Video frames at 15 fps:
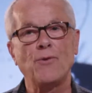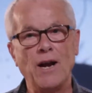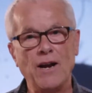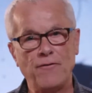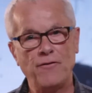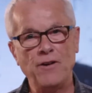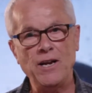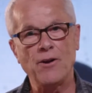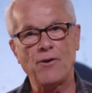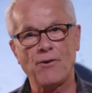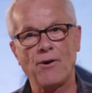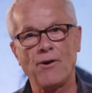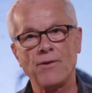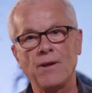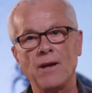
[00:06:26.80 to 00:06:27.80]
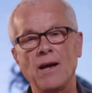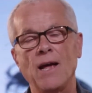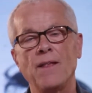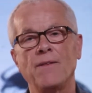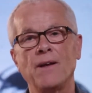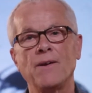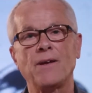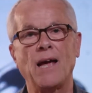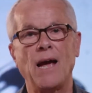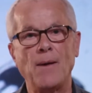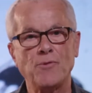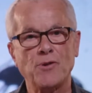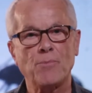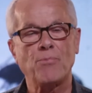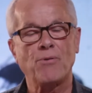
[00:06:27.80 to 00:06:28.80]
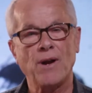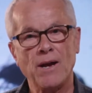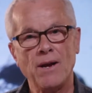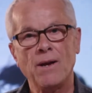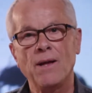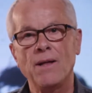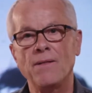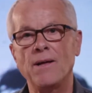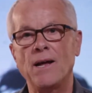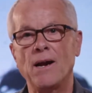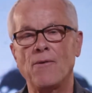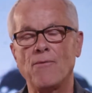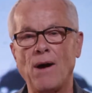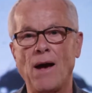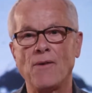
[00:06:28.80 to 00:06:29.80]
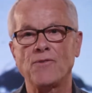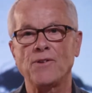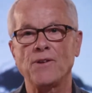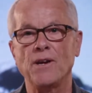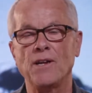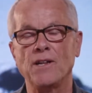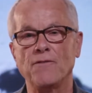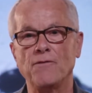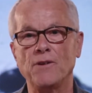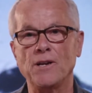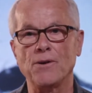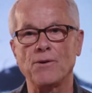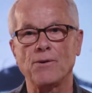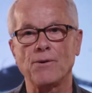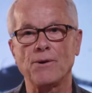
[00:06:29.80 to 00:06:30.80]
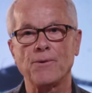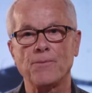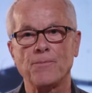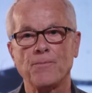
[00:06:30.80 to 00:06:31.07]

create a feeding current and then capture prey that arrives in the feeding current.